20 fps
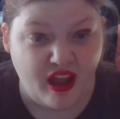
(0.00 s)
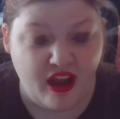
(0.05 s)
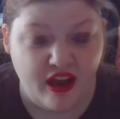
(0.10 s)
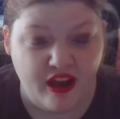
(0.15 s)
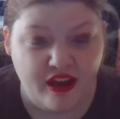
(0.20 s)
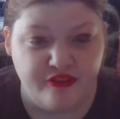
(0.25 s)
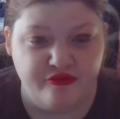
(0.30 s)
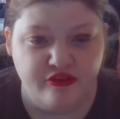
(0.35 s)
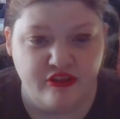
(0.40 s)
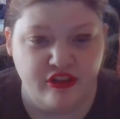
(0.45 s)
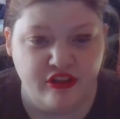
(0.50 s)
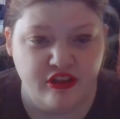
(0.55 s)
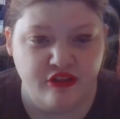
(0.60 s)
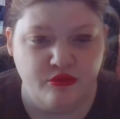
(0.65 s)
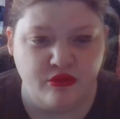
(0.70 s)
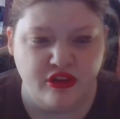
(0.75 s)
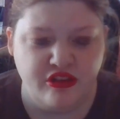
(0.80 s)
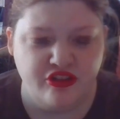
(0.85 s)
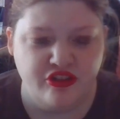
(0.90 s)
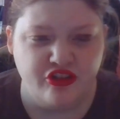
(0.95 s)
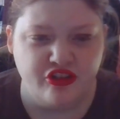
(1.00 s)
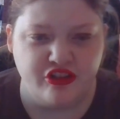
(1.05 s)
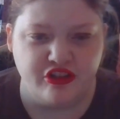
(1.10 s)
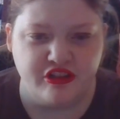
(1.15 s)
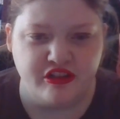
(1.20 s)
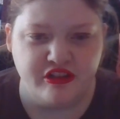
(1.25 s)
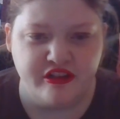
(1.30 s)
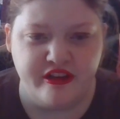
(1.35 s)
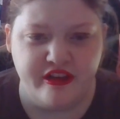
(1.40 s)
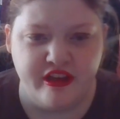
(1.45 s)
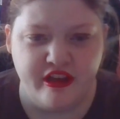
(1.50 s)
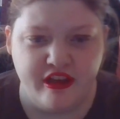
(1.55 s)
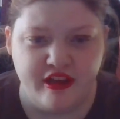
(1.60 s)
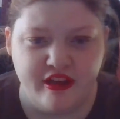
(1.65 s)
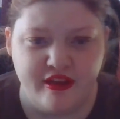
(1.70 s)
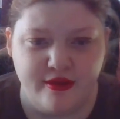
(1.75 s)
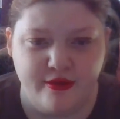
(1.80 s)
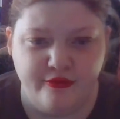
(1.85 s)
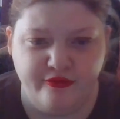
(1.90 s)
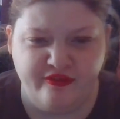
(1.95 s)
I really wonder
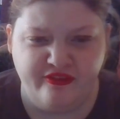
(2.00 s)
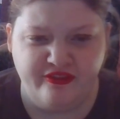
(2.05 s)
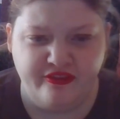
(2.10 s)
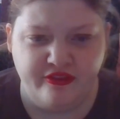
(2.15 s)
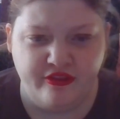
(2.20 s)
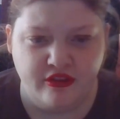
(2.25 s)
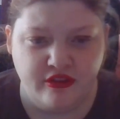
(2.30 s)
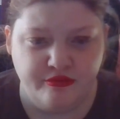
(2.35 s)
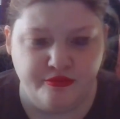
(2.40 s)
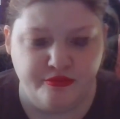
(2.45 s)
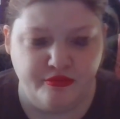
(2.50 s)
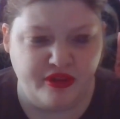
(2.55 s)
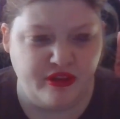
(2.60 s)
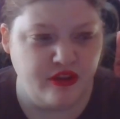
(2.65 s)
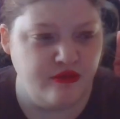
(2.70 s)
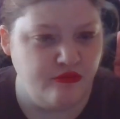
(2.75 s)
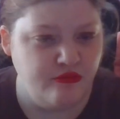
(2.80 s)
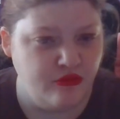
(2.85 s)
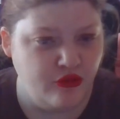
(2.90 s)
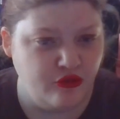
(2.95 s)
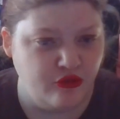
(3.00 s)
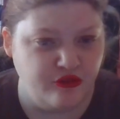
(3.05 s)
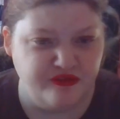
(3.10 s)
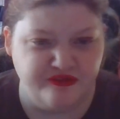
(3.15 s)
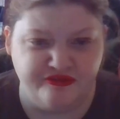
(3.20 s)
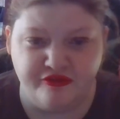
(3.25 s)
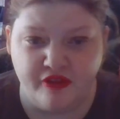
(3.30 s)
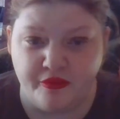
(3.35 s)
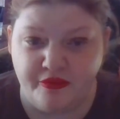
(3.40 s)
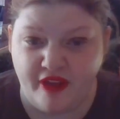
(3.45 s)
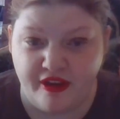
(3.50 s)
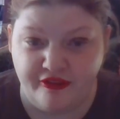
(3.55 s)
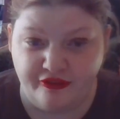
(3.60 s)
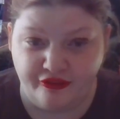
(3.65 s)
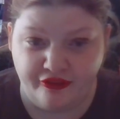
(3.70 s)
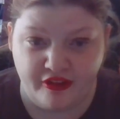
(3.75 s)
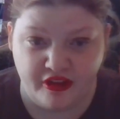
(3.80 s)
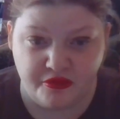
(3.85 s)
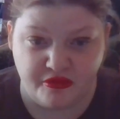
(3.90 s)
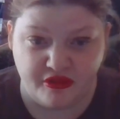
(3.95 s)
if people from that
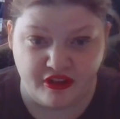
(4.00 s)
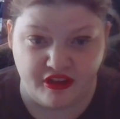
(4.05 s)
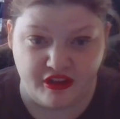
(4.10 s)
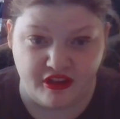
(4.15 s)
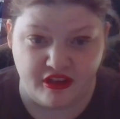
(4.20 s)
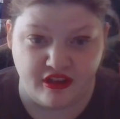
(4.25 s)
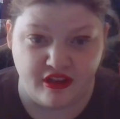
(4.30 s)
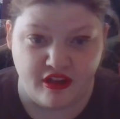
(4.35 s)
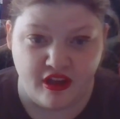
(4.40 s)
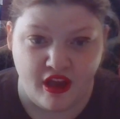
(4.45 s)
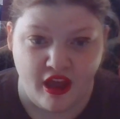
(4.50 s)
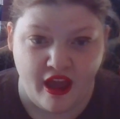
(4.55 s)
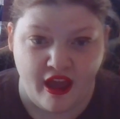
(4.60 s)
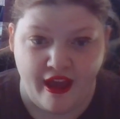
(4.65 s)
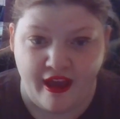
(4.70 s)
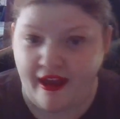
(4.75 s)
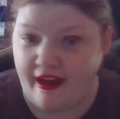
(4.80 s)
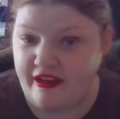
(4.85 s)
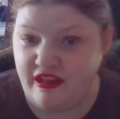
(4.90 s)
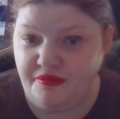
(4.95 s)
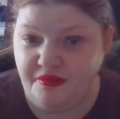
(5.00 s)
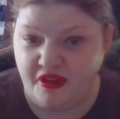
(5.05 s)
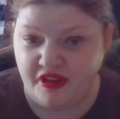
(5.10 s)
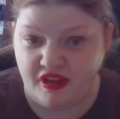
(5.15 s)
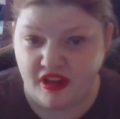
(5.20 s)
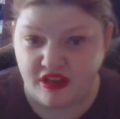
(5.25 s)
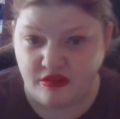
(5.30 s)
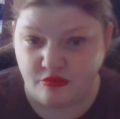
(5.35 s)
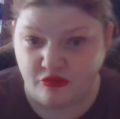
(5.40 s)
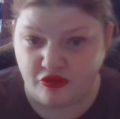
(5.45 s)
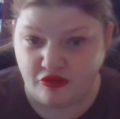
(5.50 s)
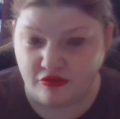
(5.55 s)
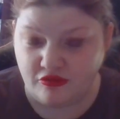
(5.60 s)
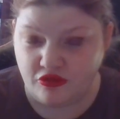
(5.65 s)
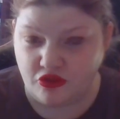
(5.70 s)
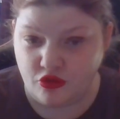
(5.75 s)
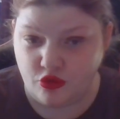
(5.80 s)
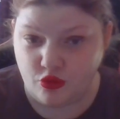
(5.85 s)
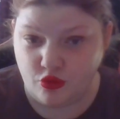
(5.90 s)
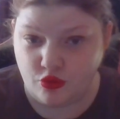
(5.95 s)
family has been
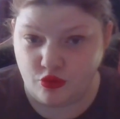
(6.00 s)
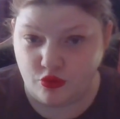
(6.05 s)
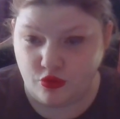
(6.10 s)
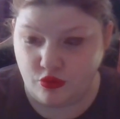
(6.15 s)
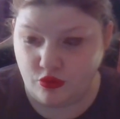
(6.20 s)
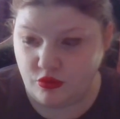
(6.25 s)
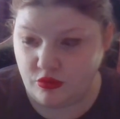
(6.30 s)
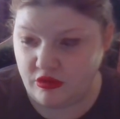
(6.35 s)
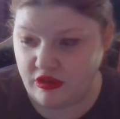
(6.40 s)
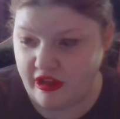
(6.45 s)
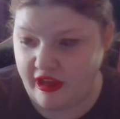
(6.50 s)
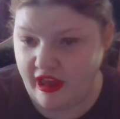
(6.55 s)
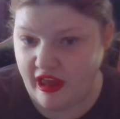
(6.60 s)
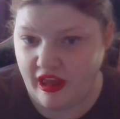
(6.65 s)
able to